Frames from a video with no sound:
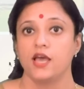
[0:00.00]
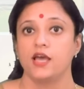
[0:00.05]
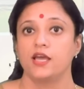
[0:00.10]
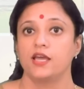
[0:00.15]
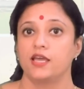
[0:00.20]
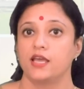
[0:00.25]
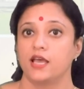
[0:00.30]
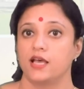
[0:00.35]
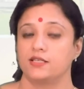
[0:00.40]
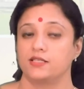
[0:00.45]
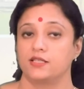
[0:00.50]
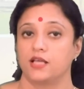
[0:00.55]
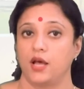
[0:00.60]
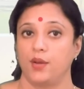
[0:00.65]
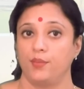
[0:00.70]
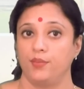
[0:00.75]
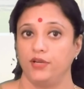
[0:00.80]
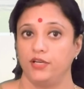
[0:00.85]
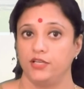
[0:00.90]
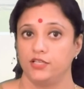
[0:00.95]
He has the
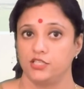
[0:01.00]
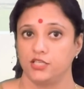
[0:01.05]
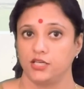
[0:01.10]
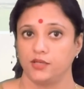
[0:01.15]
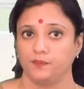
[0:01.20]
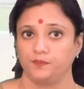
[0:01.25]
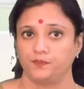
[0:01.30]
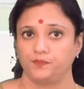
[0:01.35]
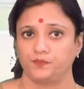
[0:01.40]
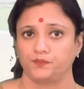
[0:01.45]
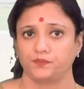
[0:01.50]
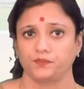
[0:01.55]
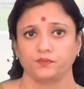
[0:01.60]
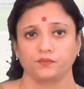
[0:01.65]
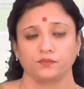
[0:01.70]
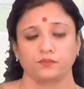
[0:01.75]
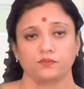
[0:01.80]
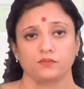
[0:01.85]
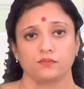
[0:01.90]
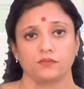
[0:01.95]
ability
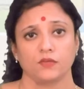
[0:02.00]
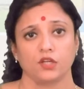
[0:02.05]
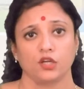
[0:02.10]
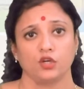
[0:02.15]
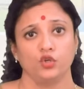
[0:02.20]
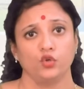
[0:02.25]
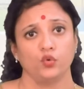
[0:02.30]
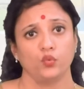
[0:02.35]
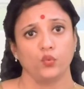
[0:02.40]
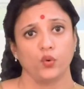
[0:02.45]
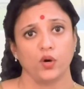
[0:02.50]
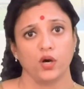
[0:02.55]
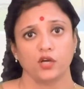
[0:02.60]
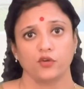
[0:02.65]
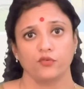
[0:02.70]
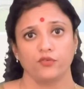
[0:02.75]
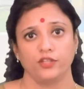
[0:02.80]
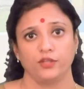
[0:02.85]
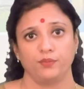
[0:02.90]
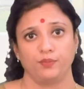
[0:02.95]
to work
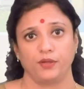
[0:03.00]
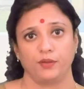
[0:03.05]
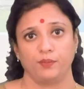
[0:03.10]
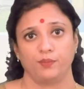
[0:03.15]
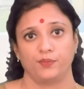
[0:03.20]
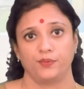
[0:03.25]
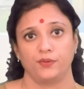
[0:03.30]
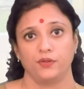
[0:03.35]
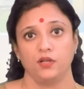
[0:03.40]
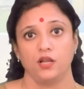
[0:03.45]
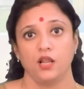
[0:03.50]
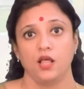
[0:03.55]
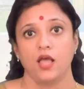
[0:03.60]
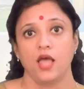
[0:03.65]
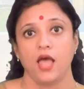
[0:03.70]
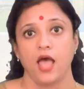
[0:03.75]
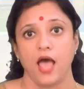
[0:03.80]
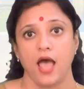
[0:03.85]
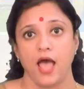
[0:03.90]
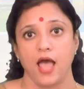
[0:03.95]
with people
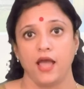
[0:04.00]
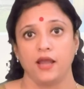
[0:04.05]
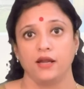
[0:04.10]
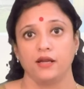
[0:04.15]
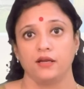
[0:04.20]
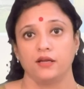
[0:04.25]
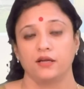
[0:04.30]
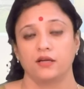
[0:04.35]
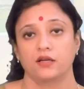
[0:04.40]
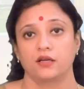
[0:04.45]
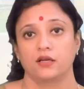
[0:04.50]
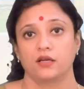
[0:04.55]
and